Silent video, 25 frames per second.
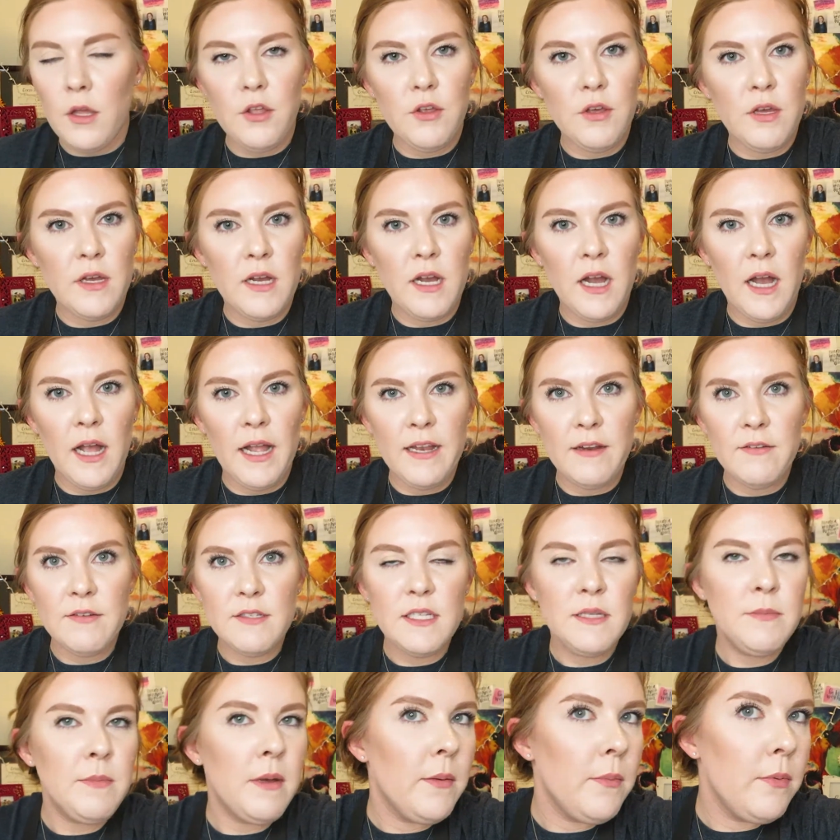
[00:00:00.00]
You can kind of
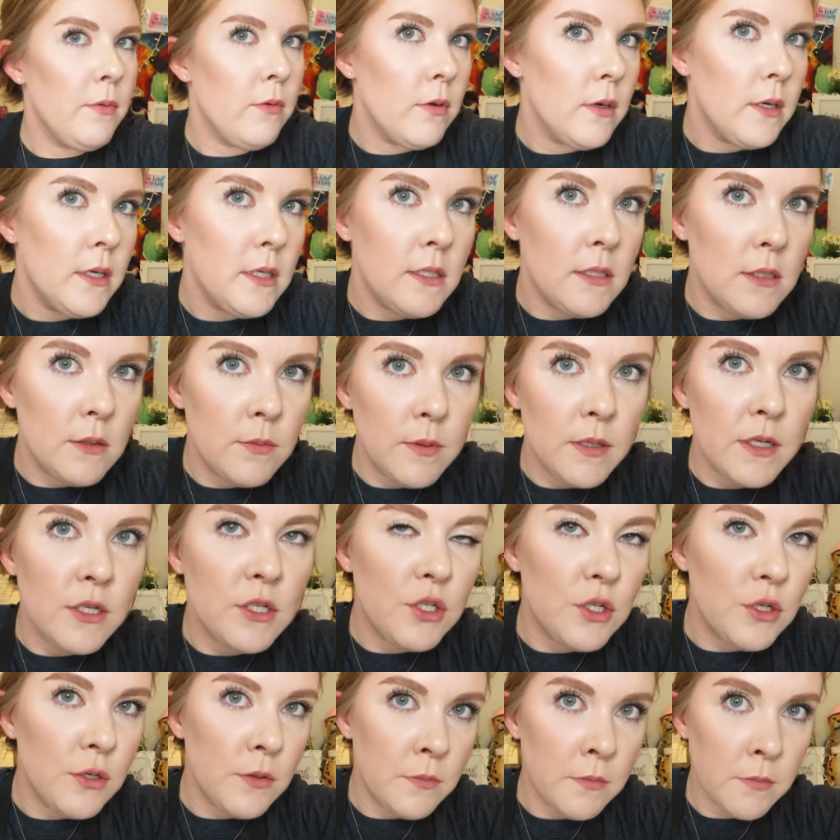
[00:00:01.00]
see my pores,
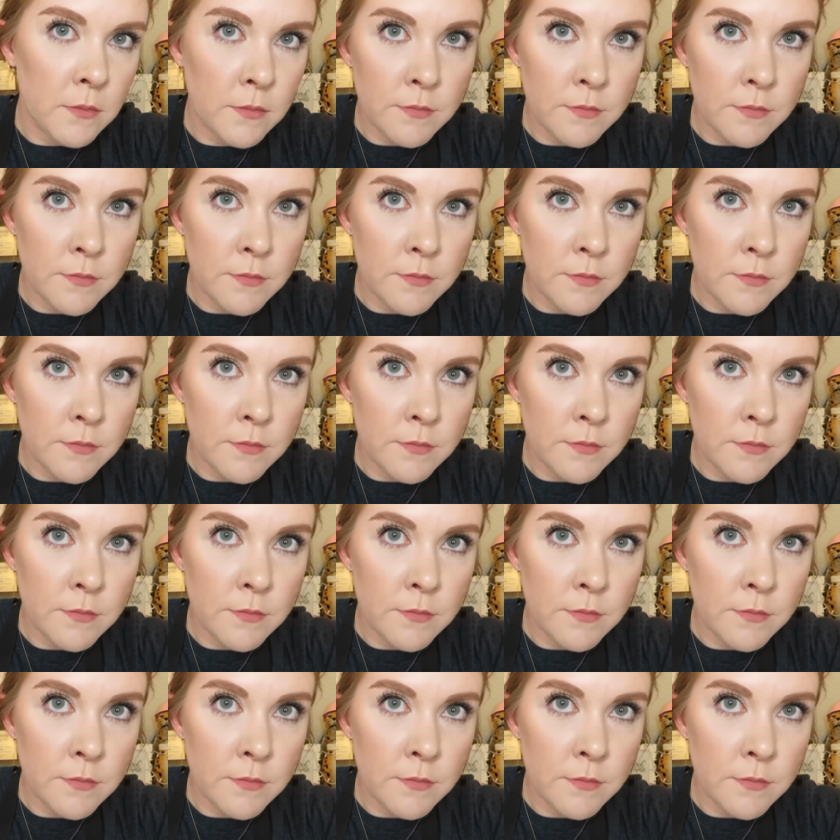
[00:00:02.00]
which